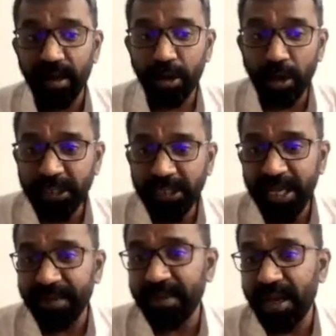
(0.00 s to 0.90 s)

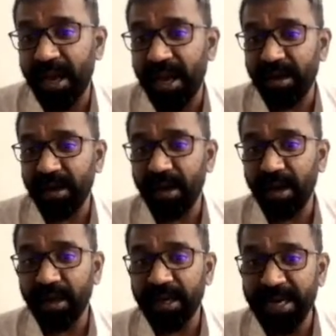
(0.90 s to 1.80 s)
Rotterdam are
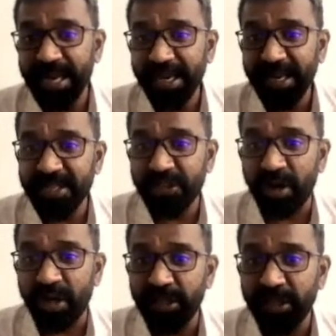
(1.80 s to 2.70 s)
creating
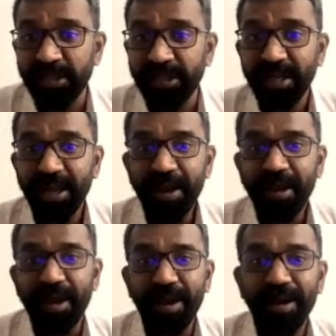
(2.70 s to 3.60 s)
structures
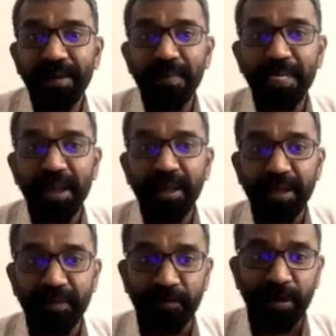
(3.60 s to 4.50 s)

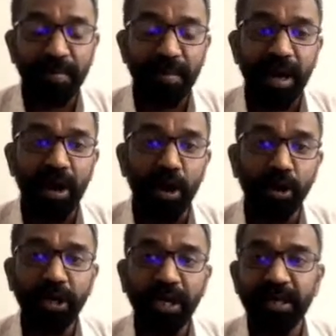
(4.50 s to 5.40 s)
from
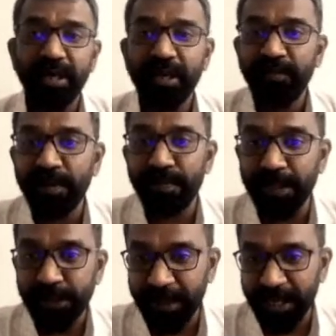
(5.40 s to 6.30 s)
altogether a different
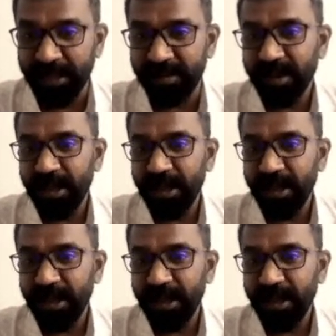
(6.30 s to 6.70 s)
perspective.